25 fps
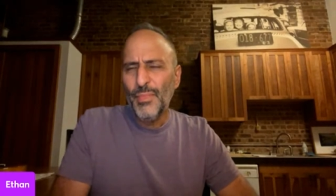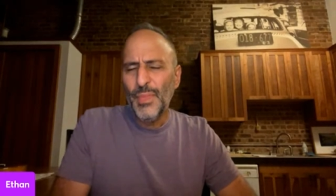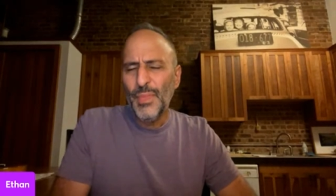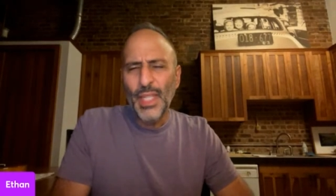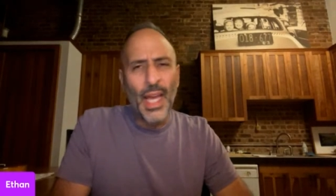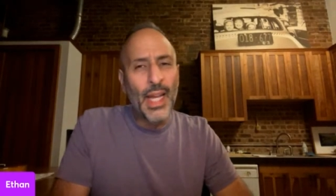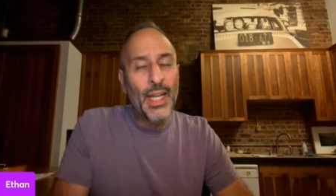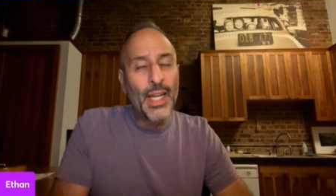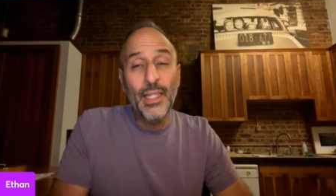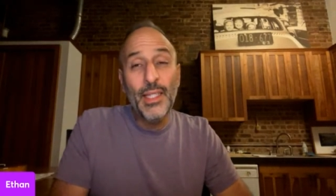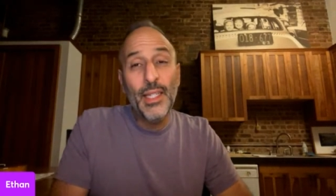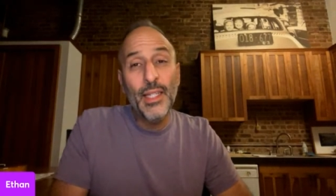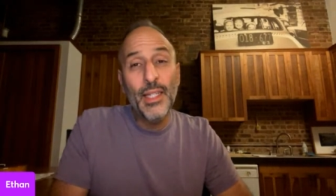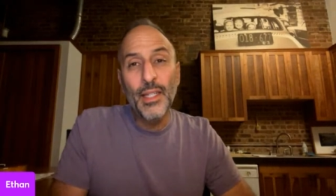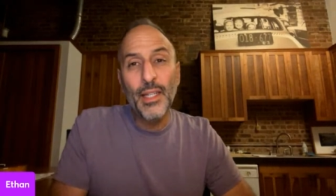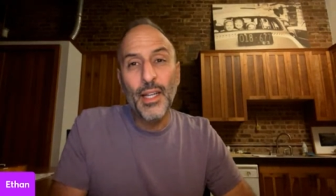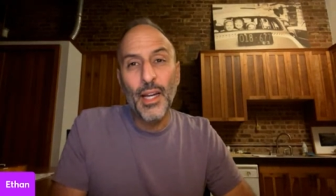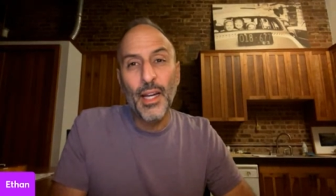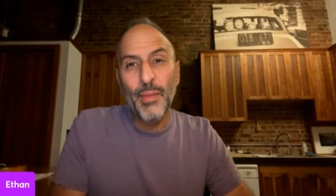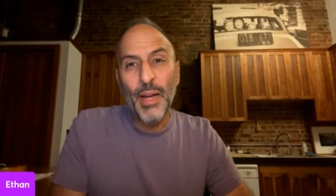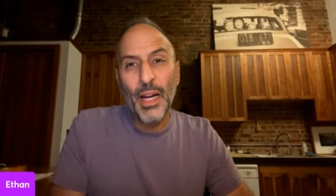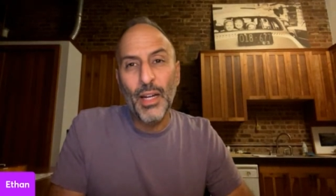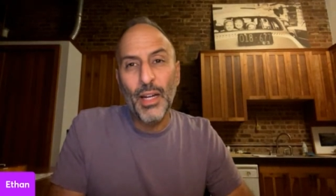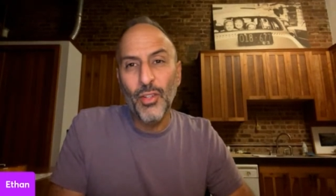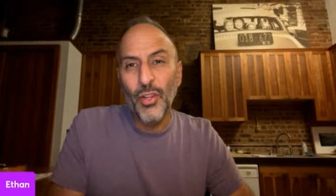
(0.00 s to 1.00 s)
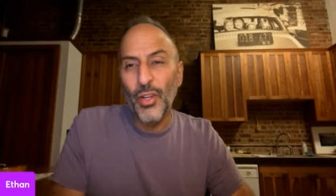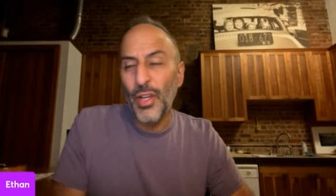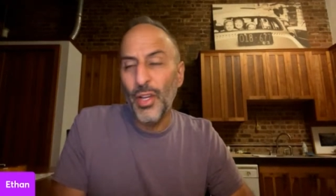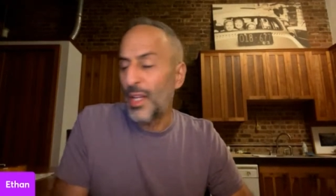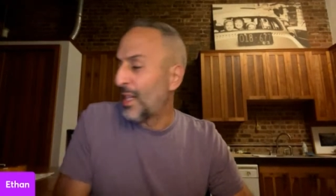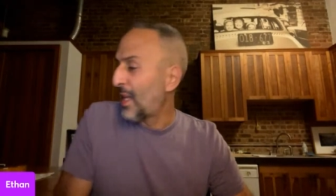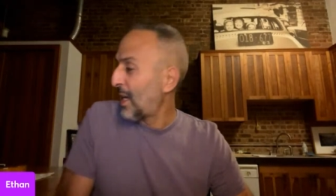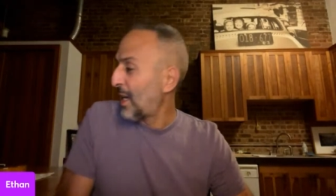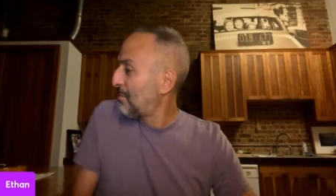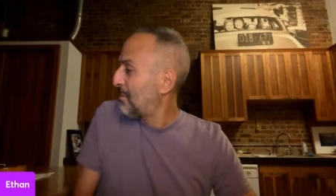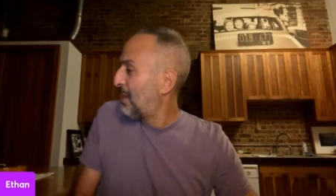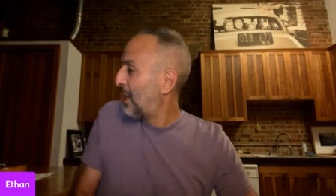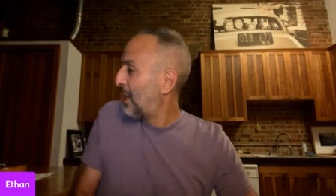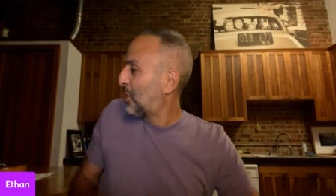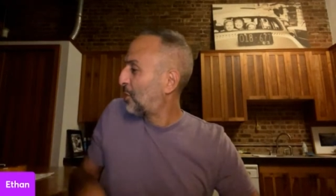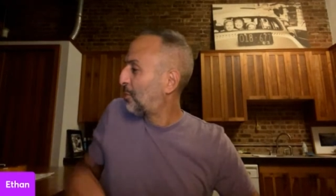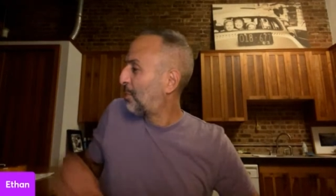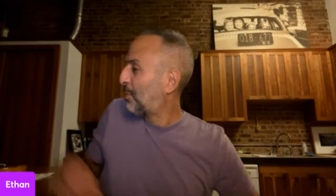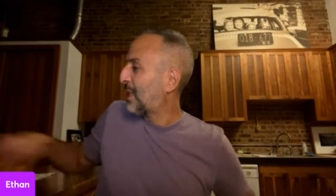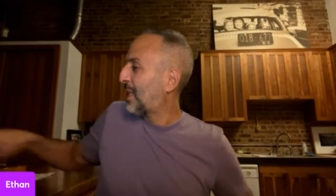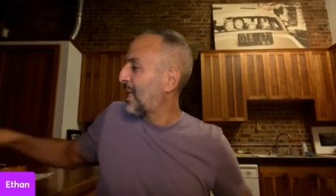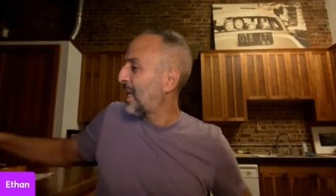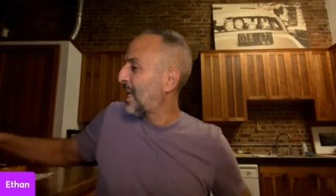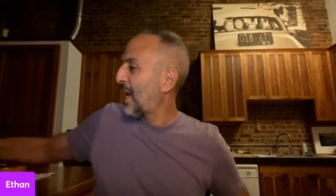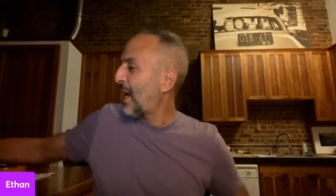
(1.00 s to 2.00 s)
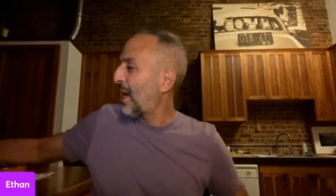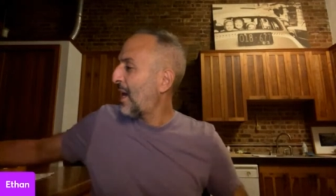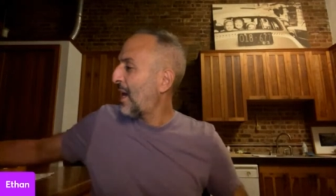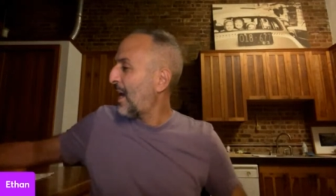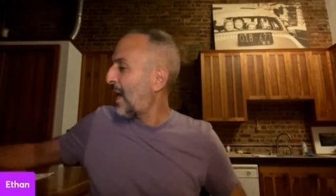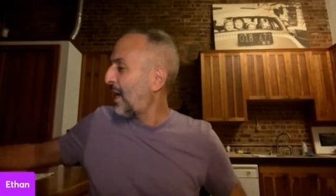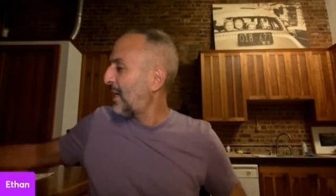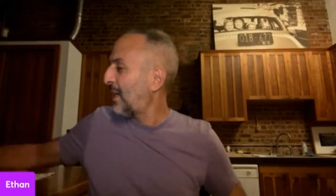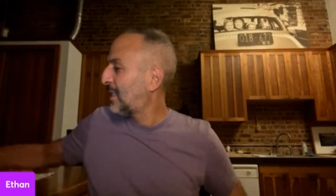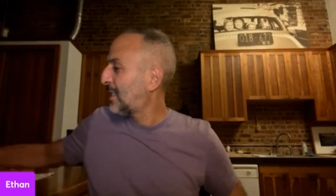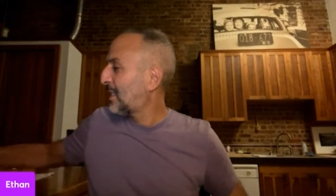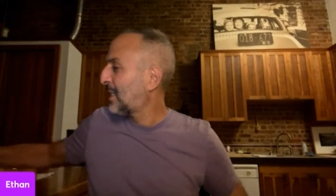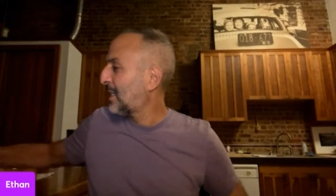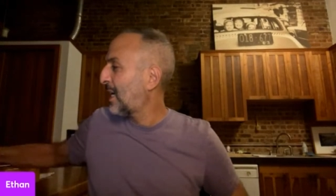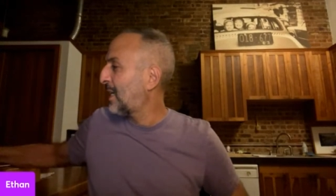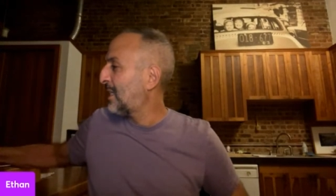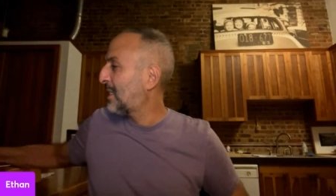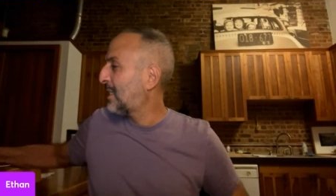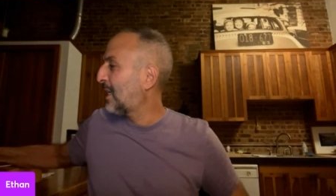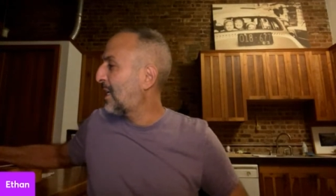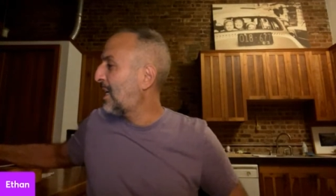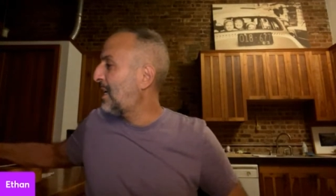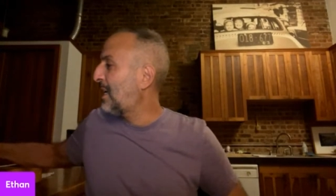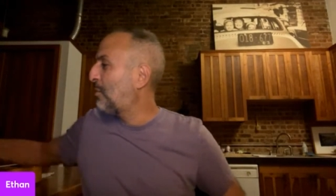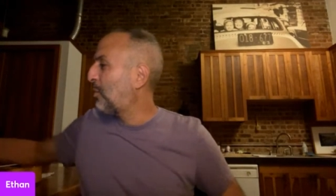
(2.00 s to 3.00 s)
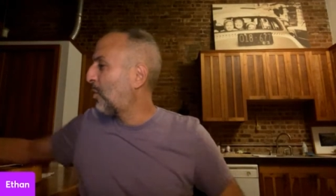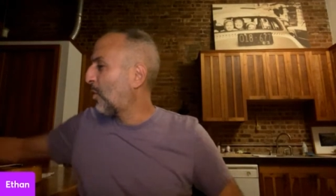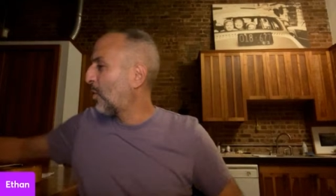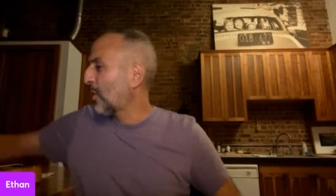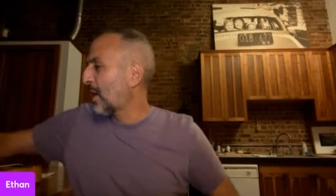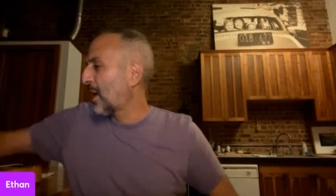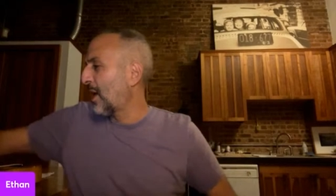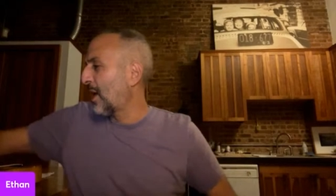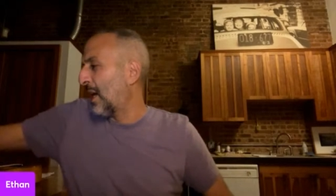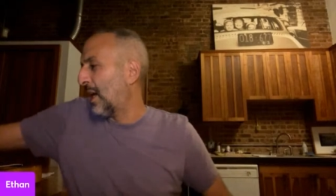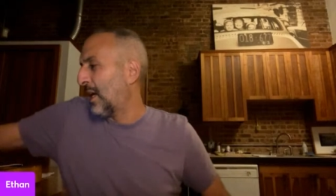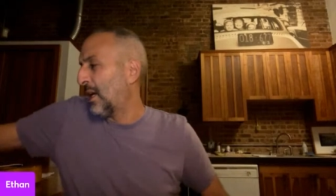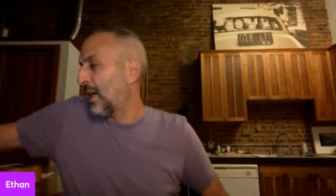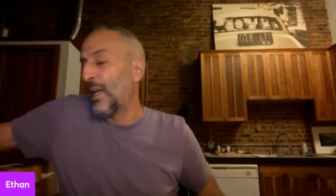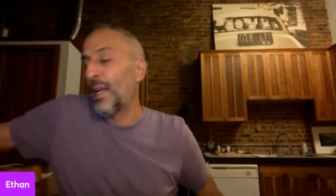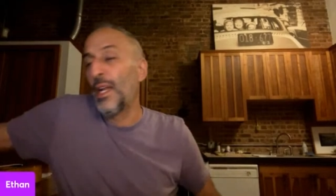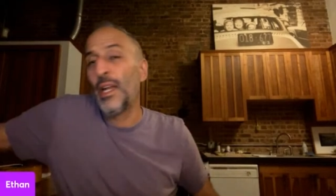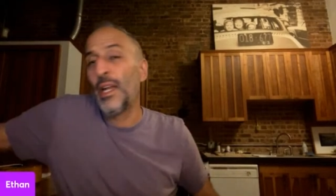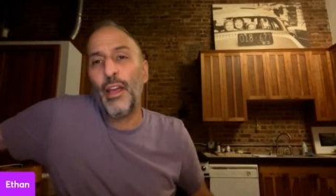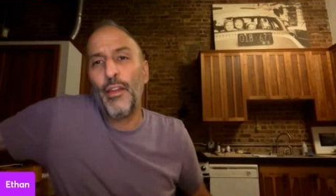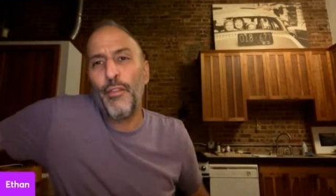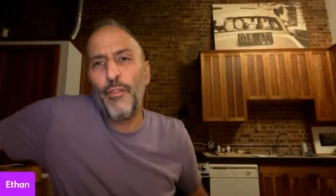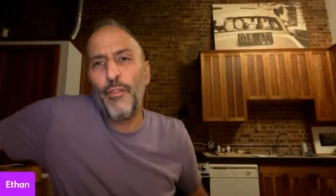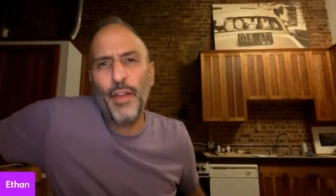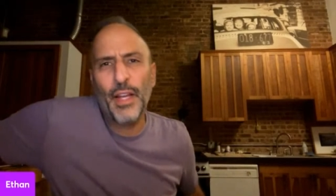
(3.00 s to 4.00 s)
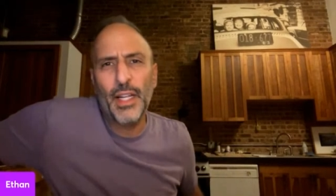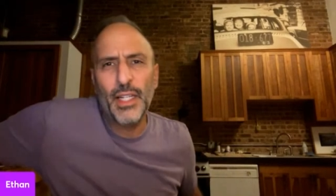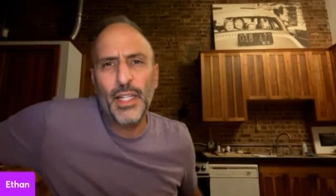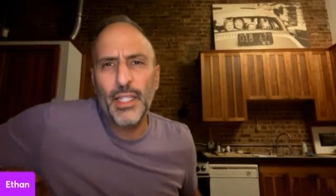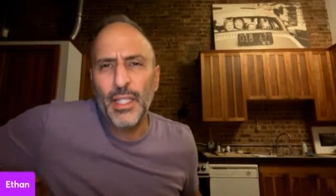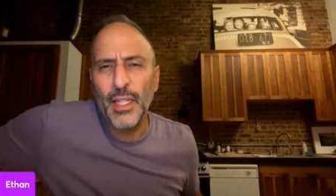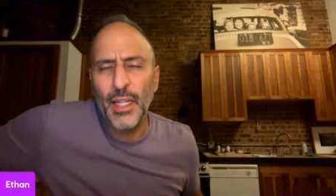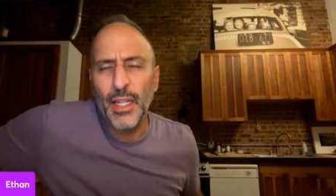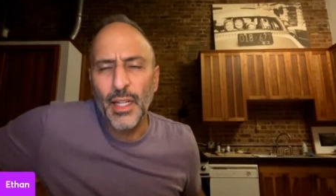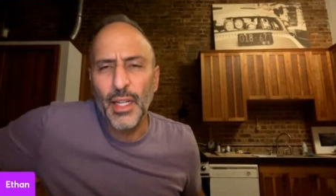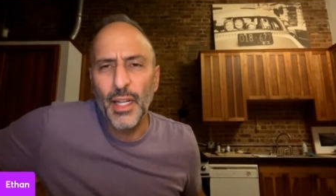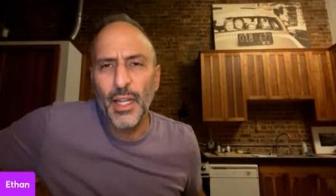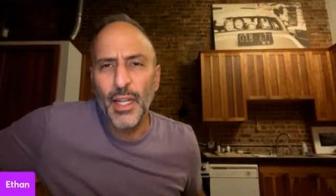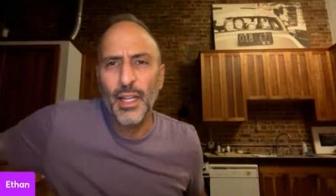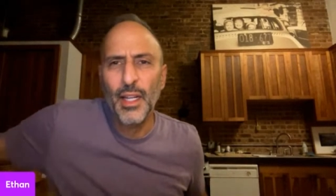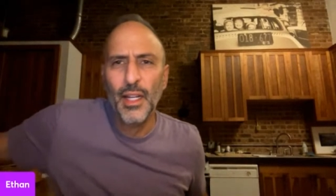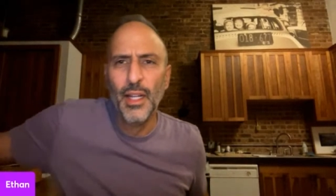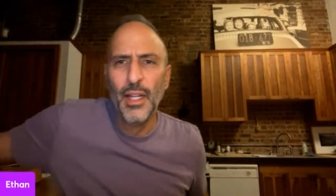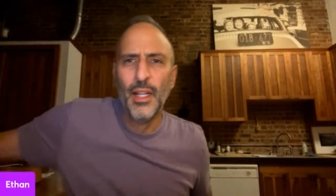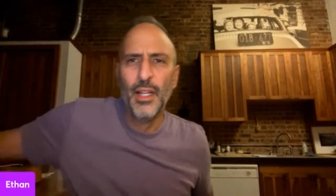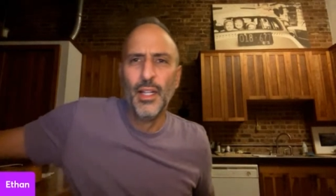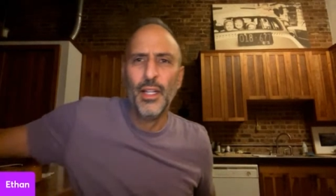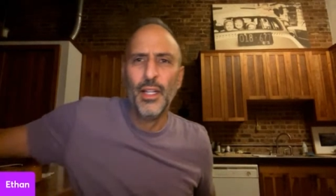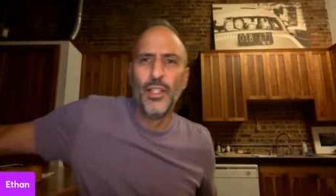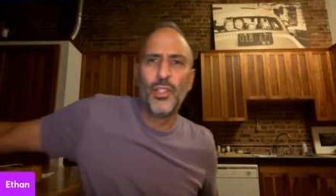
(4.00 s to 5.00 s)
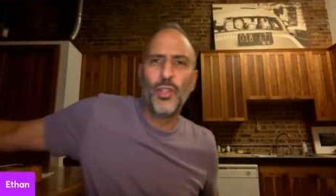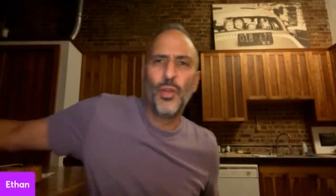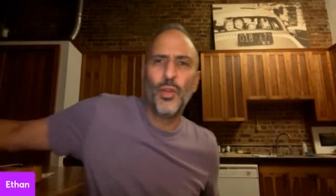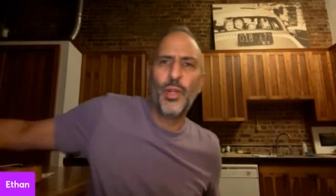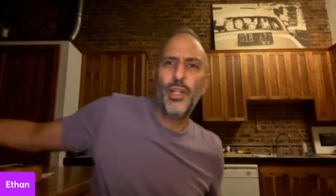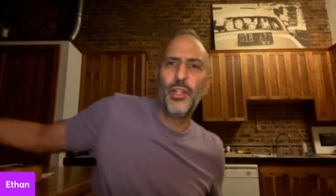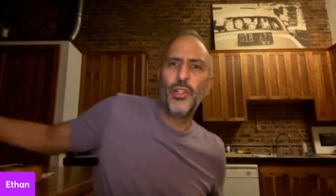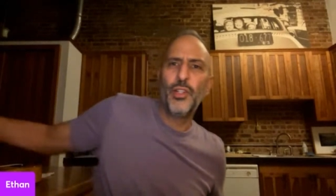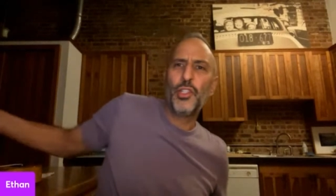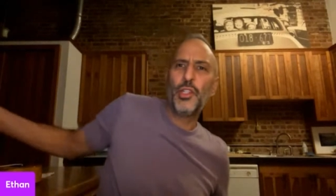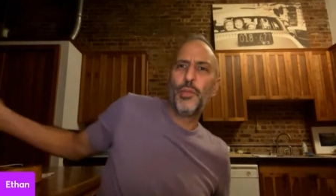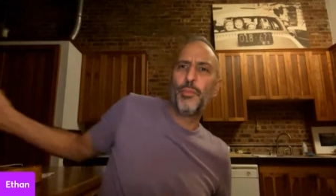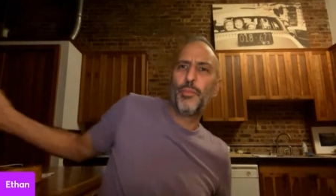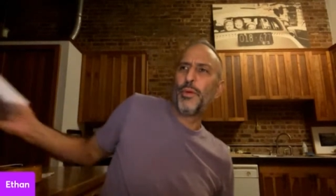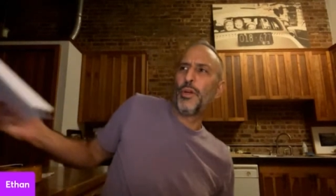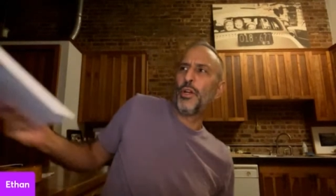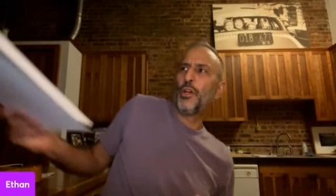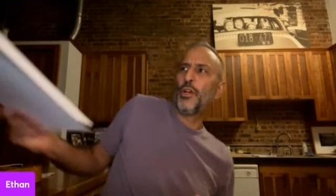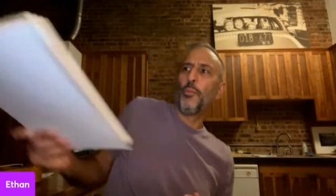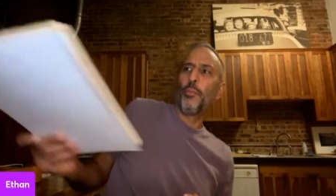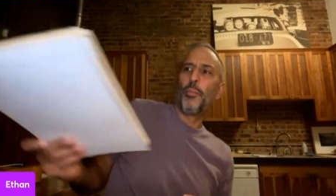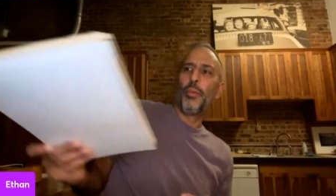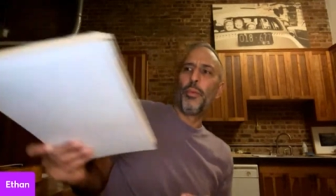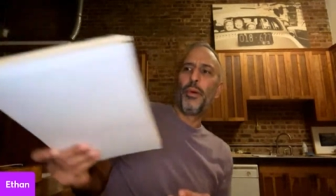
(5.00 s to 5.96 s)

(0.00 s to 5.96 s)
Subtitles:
And it didn't come out looking like much, but then I decided to keep working on it, and I fixed it. And so here's the perp.